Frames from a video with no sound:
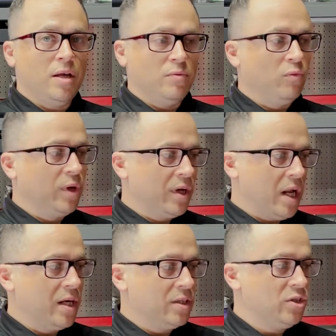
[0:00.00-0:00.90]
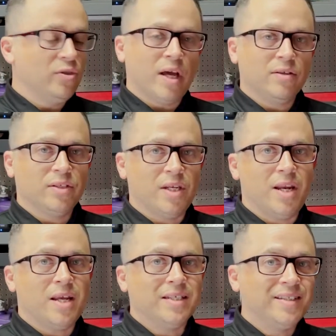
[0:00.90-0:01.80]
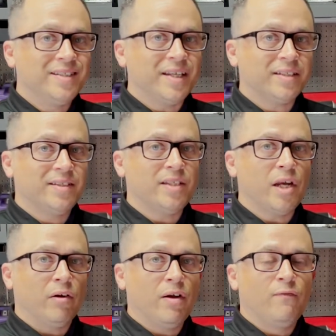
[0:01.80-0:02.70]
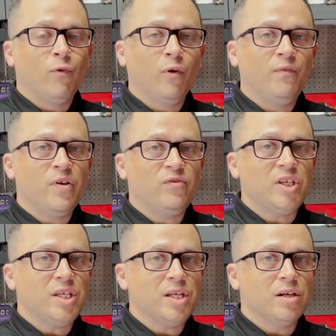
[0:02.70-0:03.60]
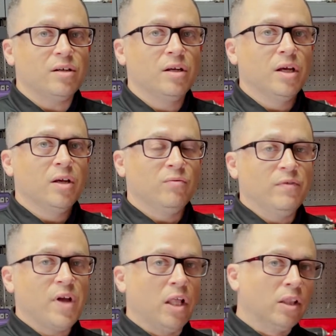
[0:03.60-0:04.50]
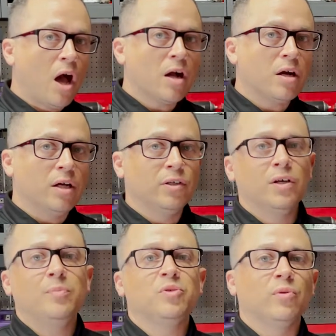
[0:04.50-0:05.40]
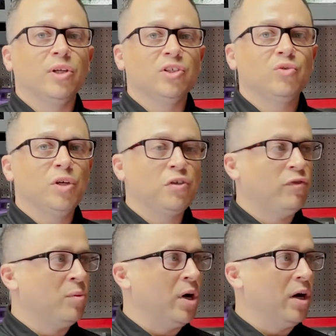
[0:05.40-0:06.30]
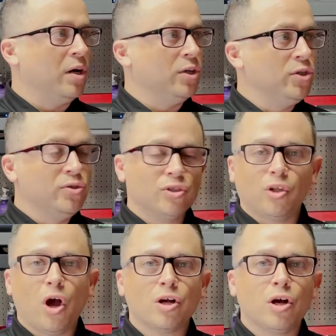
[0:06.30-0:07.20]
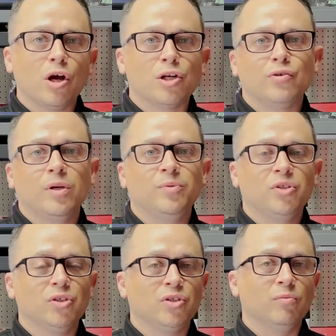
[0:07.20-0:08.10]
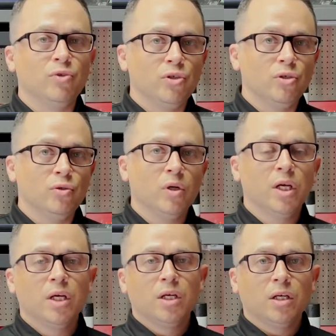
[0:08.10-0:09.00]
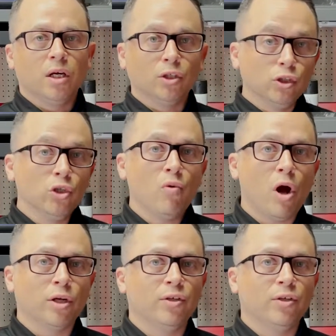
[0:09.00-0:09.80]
We've got a 2006 CRF 450 here. We've got lock-on grips. We're going to switch from our used lock-on grips to some new glue-on